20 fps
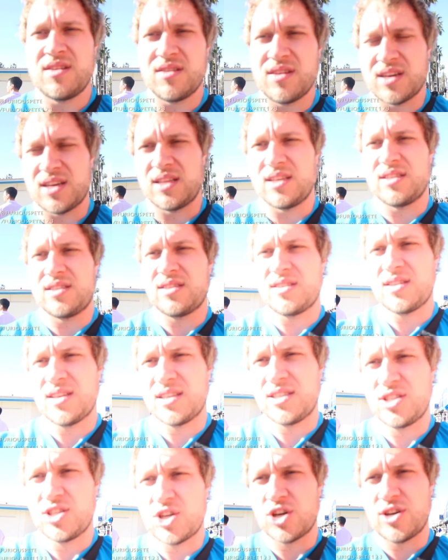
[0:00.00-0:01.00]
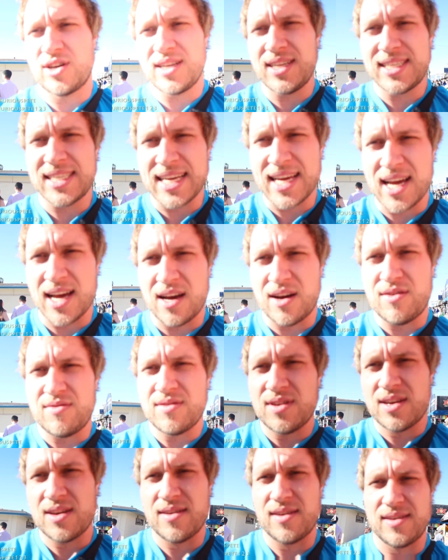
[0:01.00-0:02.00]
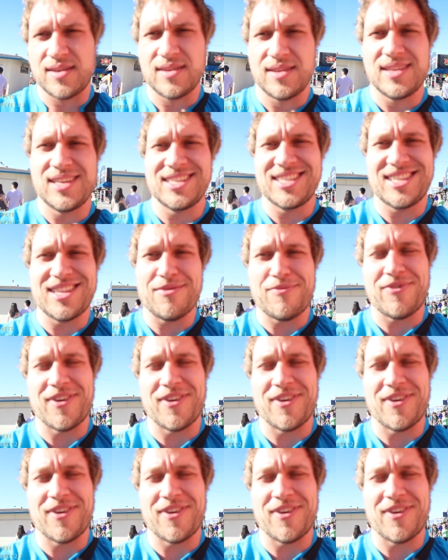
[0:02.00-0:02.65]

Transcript: Okay, let's let's turn it down. This is the